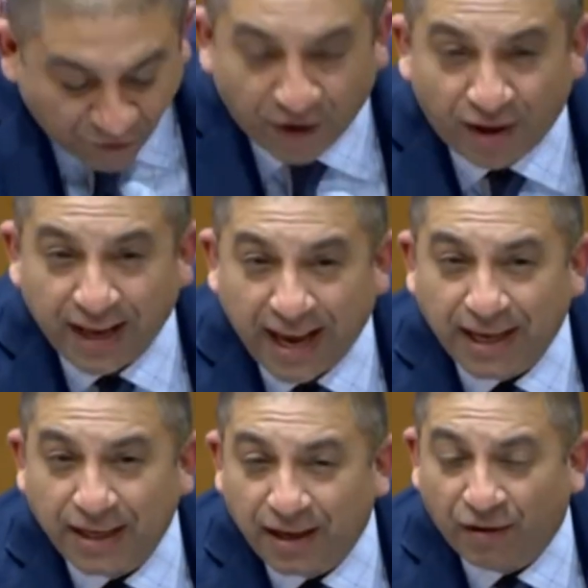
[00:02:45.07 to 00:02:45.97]
of
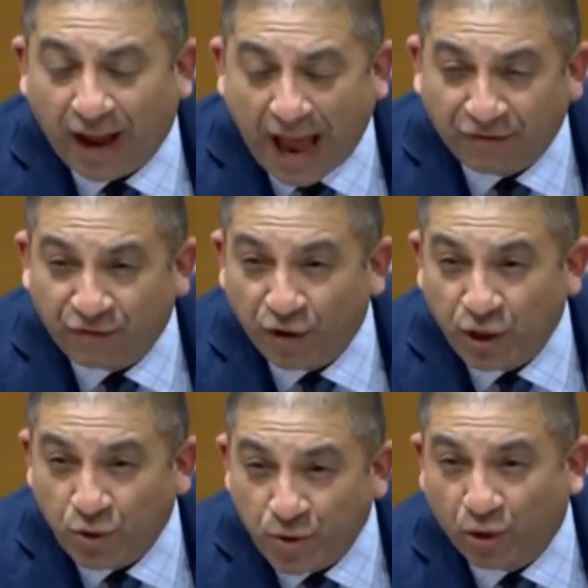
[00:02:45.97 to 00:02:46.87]
all
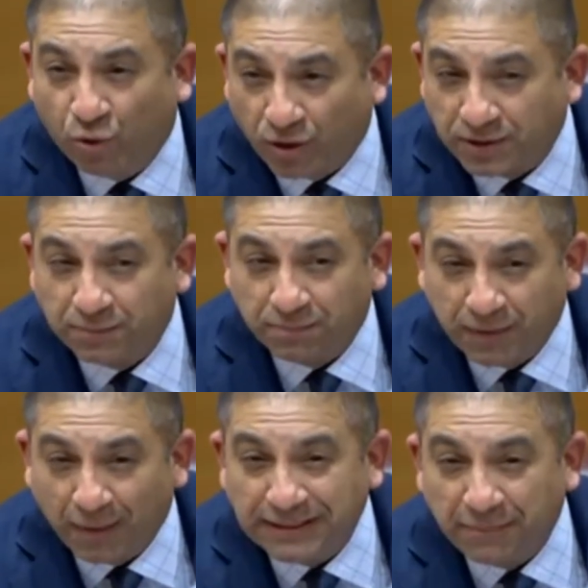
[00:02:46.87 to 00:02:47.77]
unicorns,
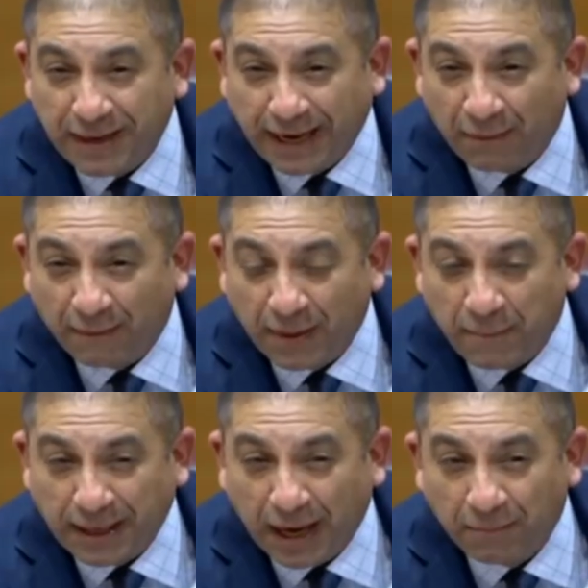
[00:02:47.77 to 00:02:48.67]
companies that
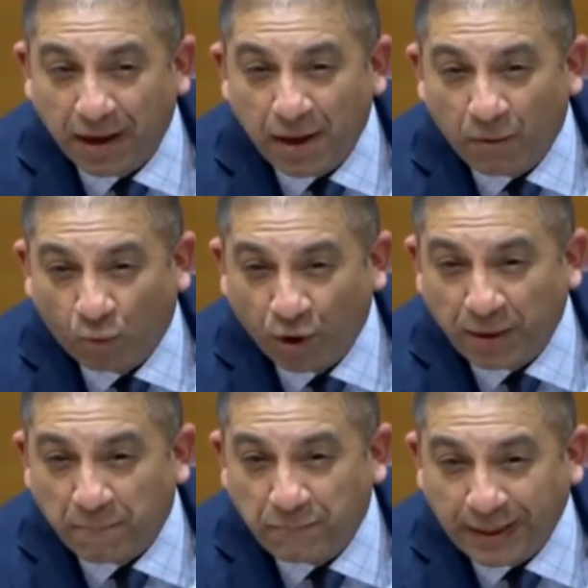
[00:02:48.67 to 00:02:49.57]
become worth
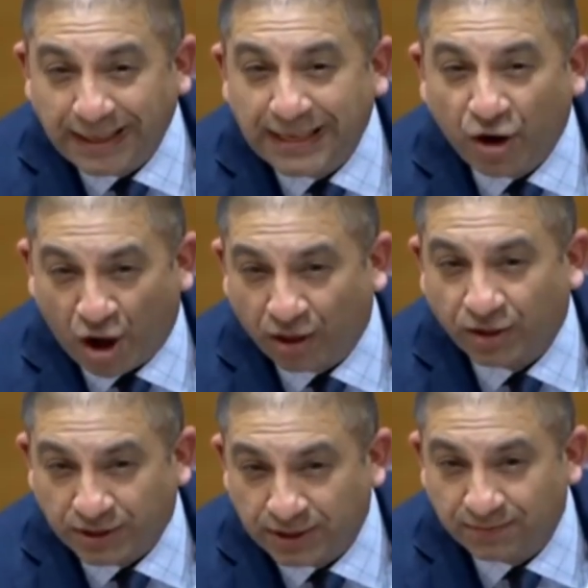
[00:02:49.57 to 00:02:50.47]
$1 billion,
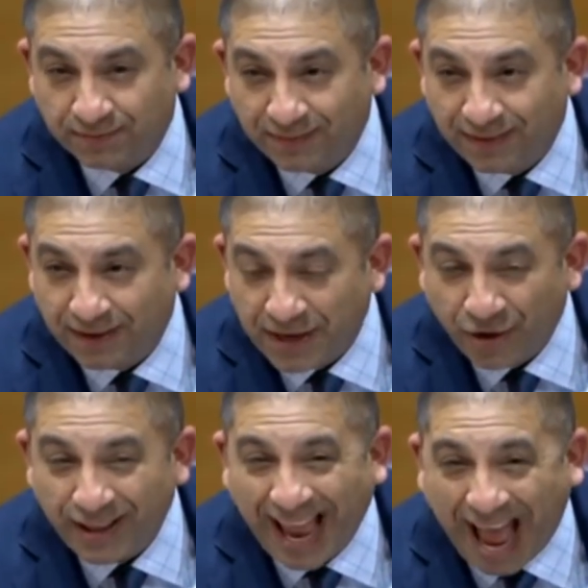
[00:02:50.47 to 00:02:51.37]

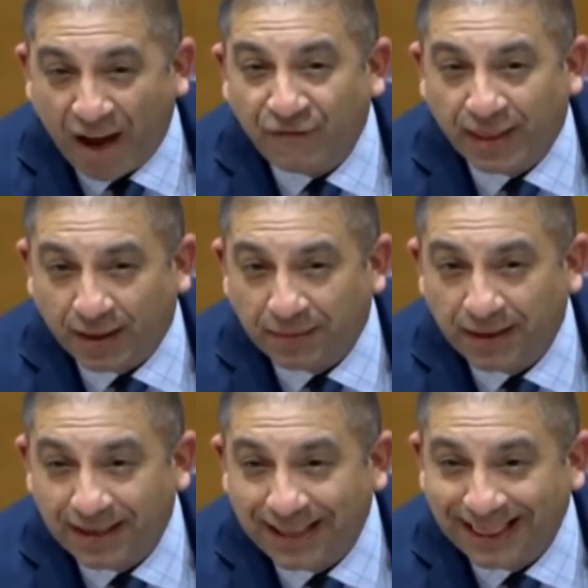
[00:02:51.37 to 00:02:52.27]
nearly half of them
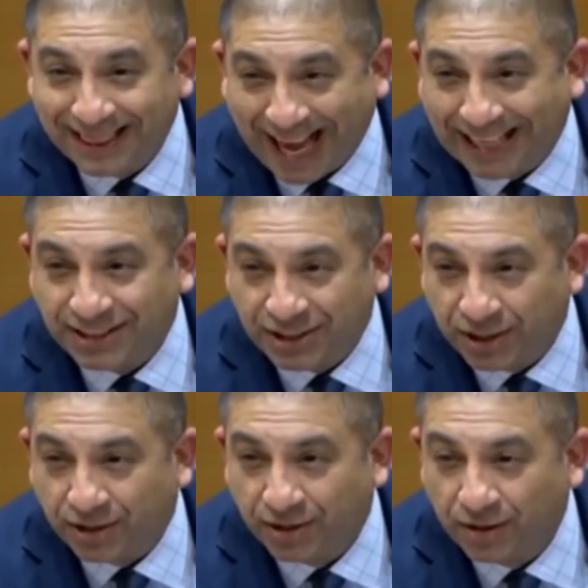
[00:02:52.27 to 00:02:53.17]
last
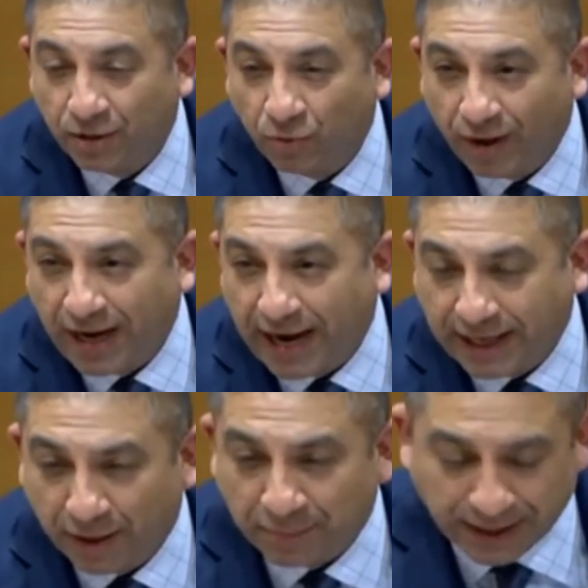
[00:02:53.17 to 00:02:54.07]
year were AI
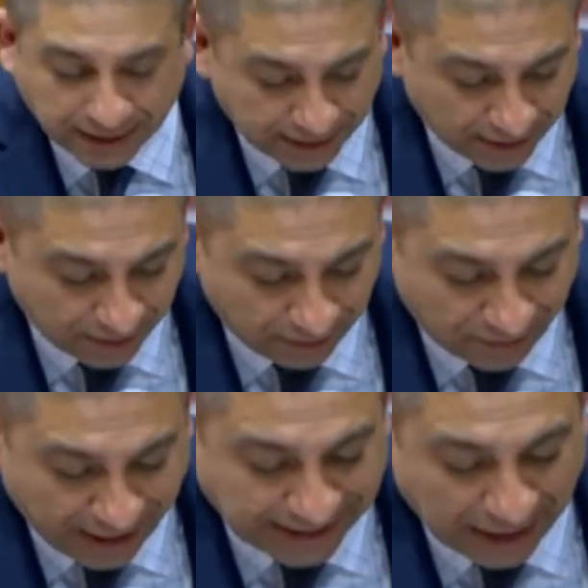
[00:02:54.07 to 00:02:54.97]
companies.
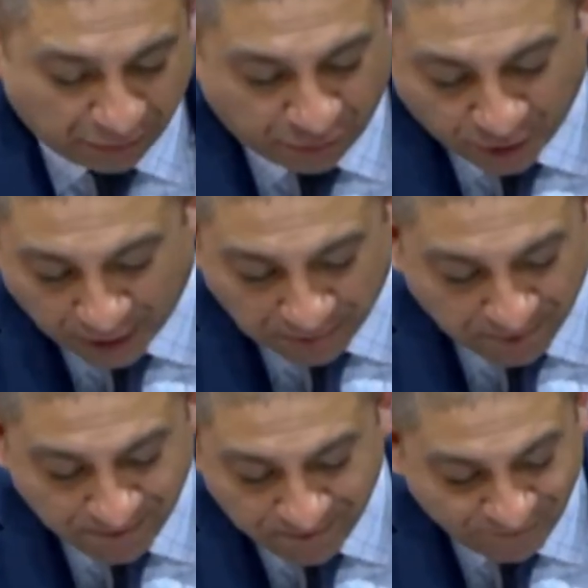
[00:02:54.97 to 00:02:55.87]
That's up
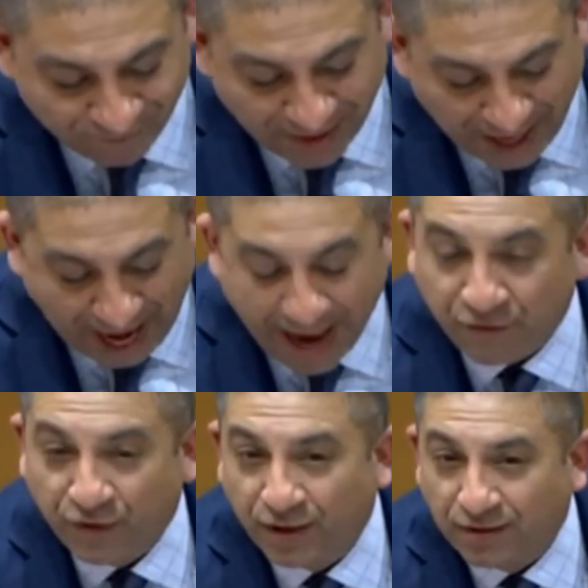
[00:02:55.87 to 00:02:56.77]
from a
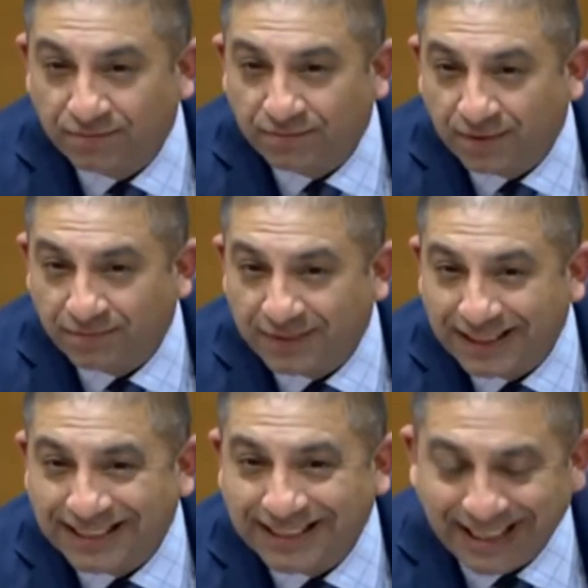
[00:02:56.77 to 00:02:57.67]
handful in
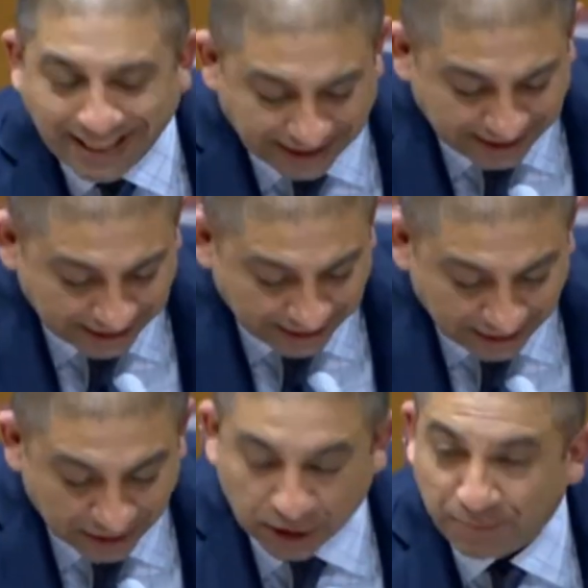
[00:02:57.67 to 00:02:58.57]
the teens
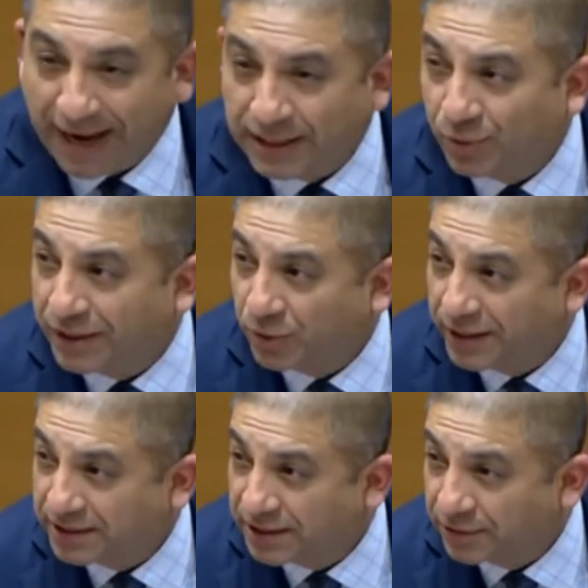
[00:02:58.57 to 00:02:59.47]
just back in
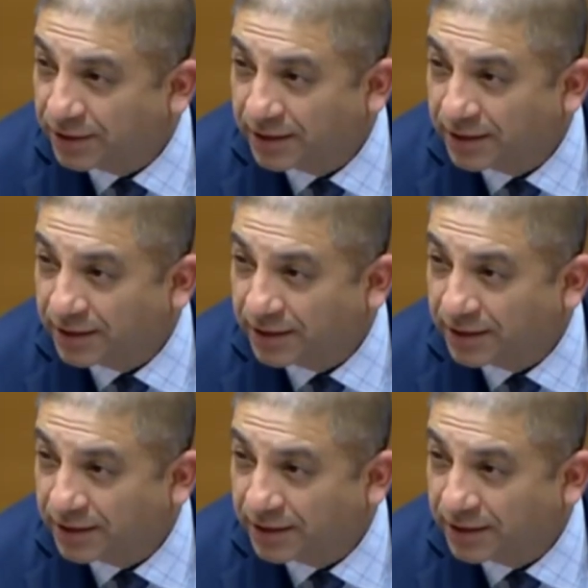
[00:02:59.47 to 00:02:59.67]
2022.